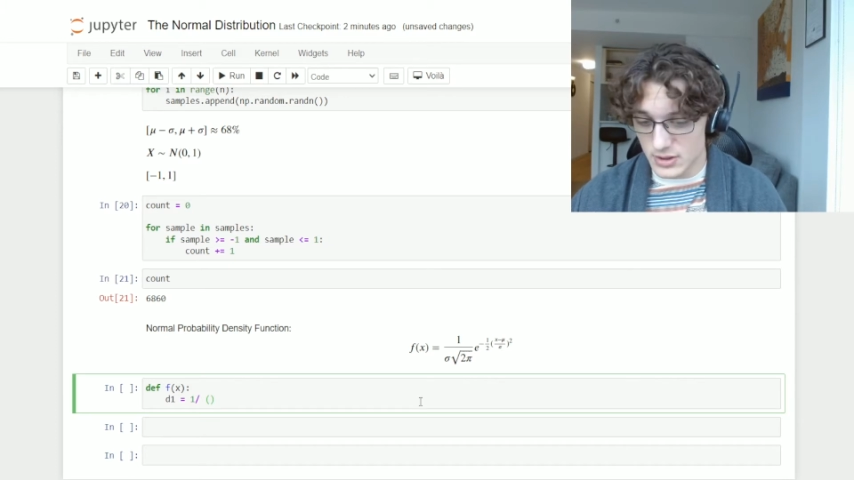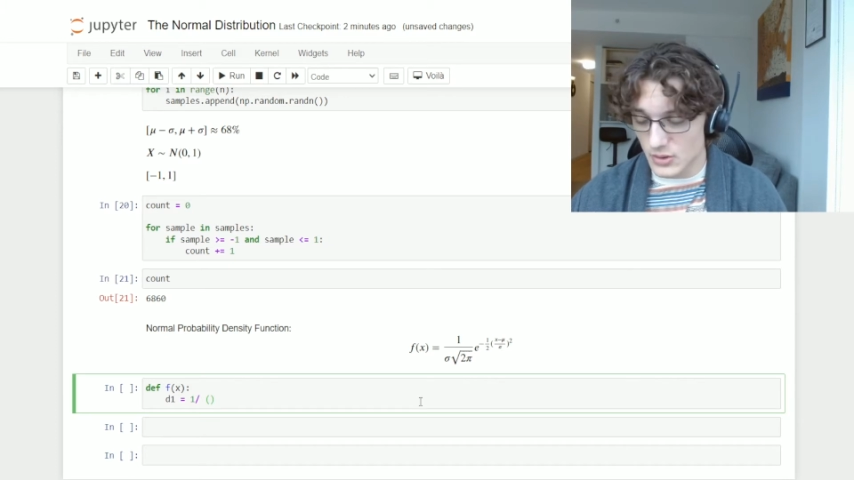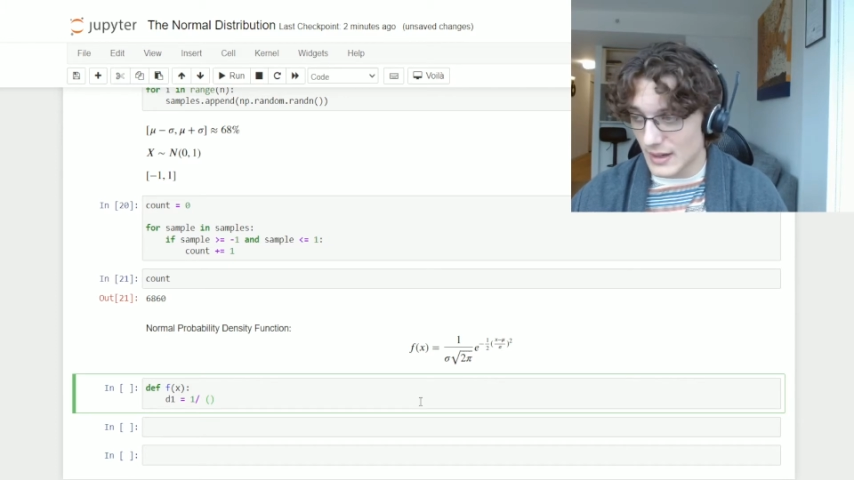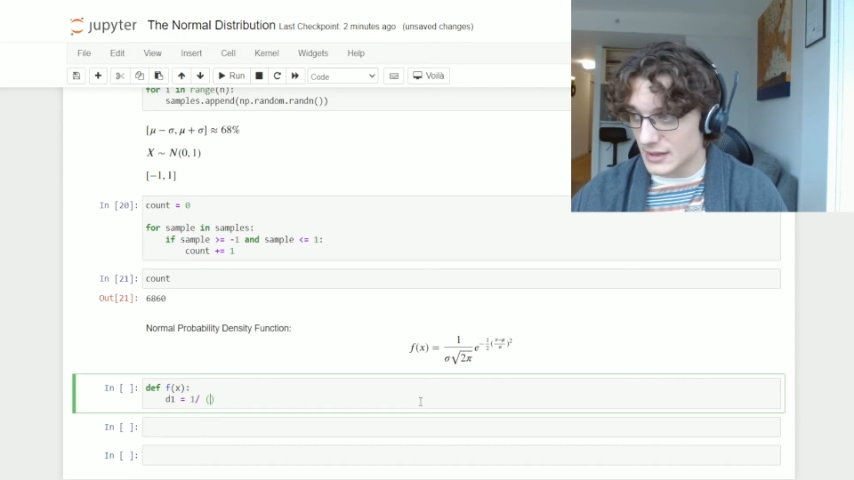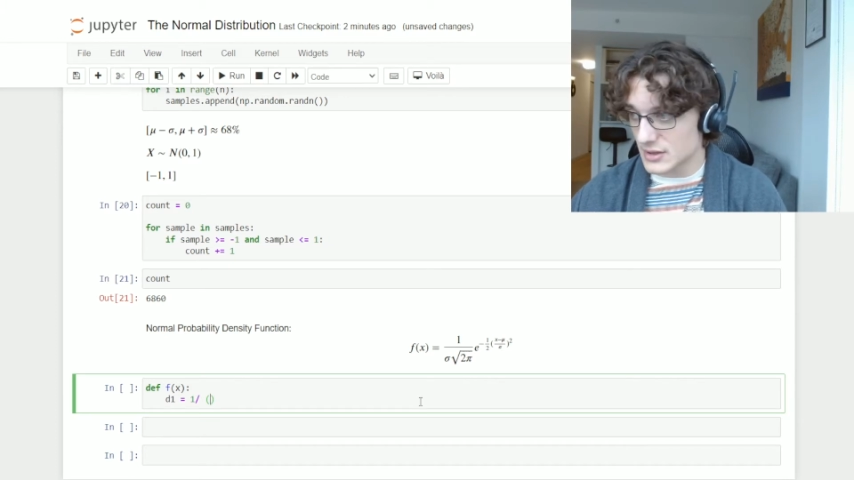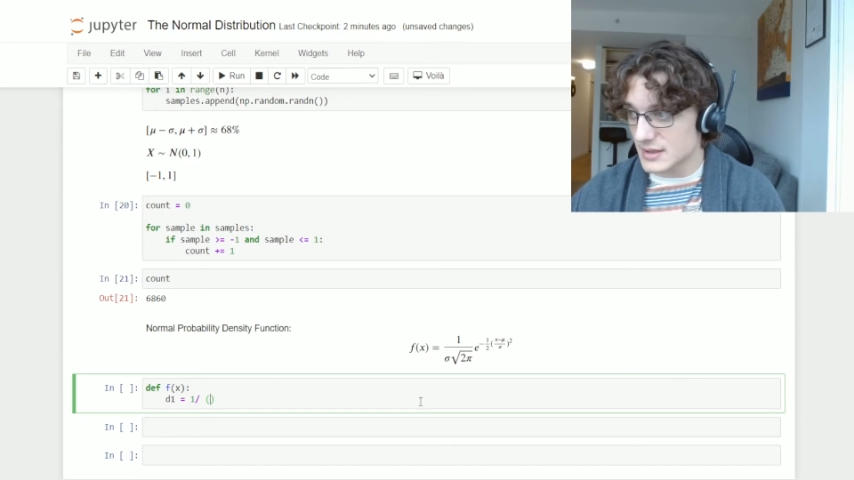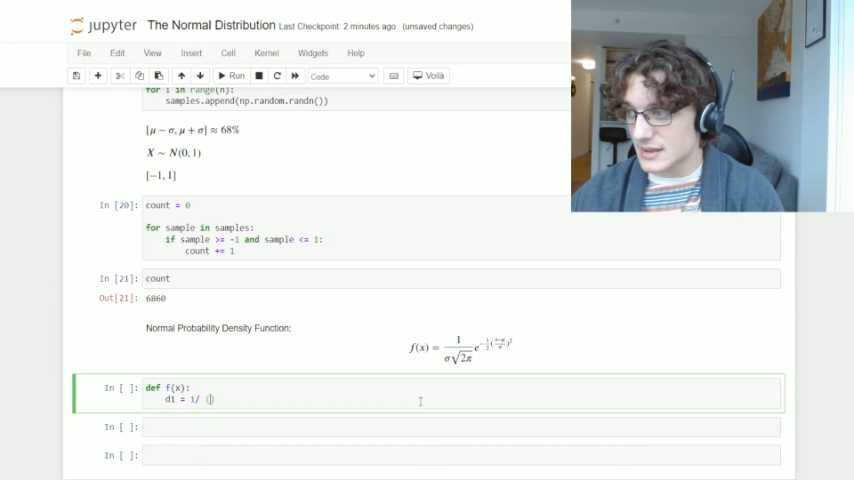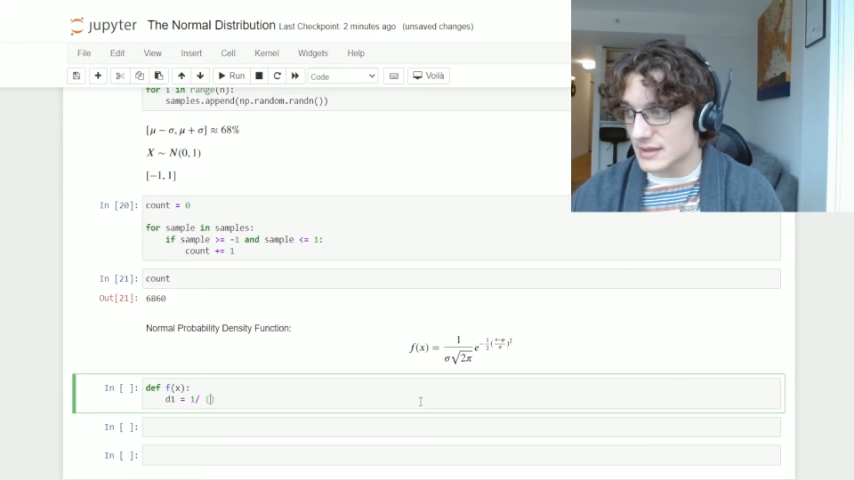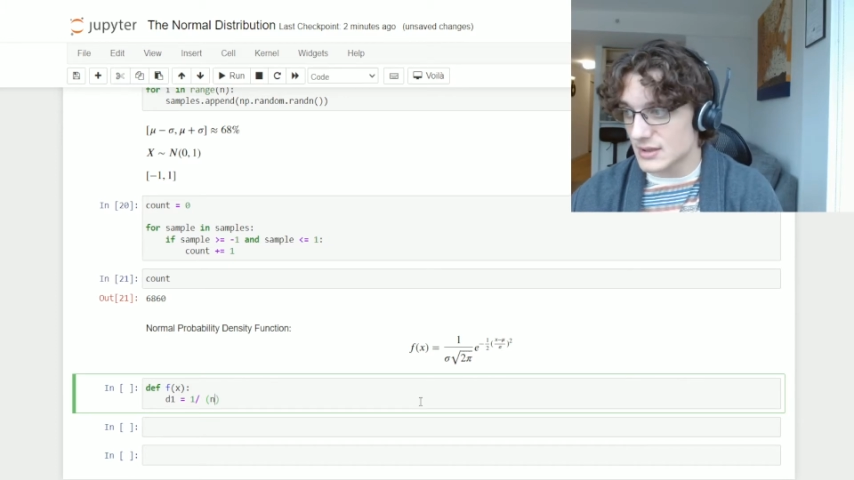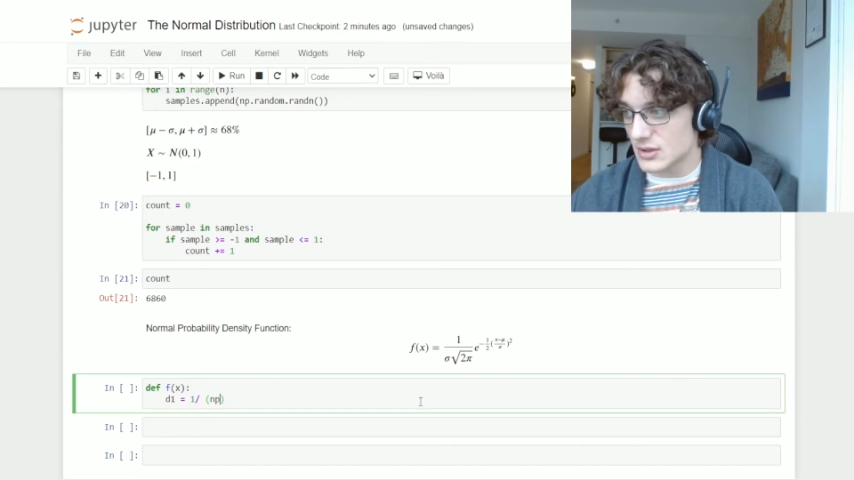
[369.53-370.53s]
so I just
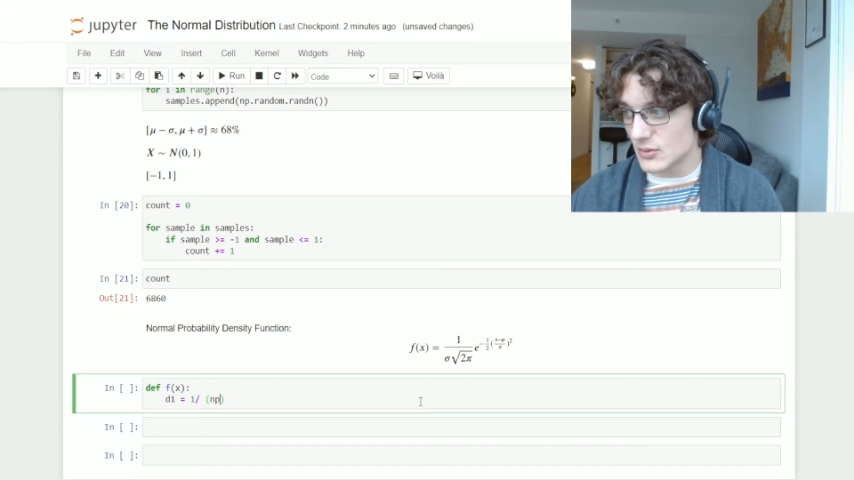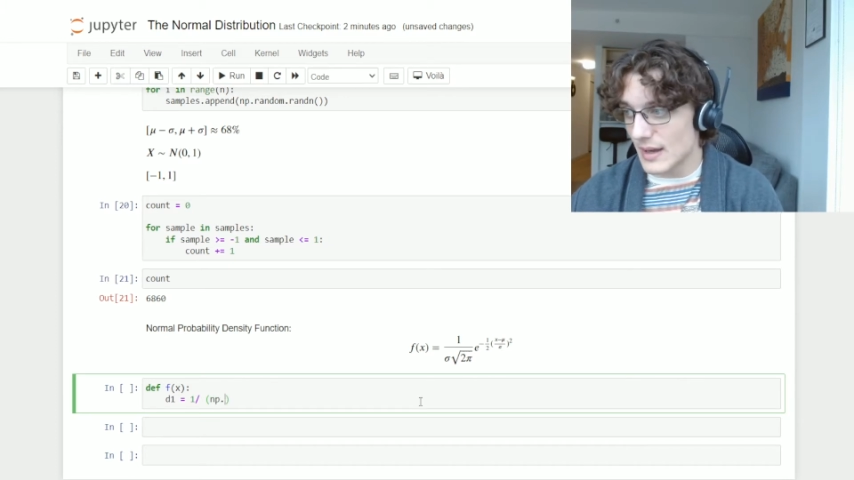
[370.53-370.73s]
need to do